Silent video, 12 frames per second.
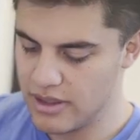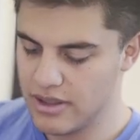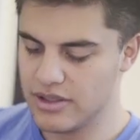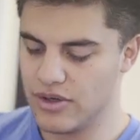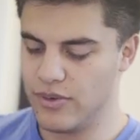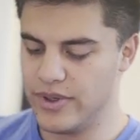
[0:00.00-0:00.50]

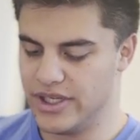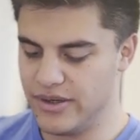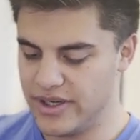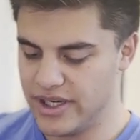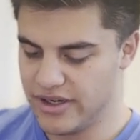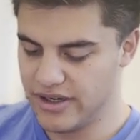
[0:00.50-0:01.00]
So what we do
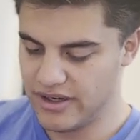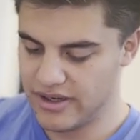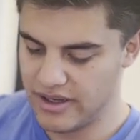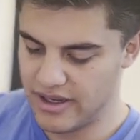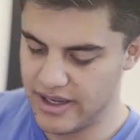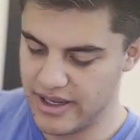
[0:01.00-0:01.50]
here
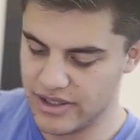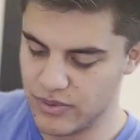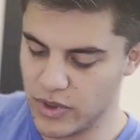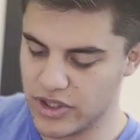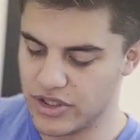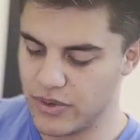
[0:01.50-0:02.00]
is
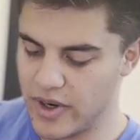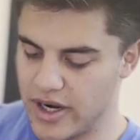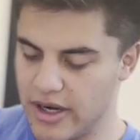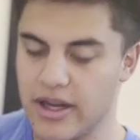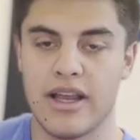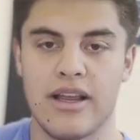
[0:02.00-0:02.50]
1
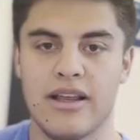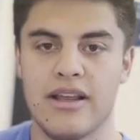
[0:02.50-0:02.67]
squared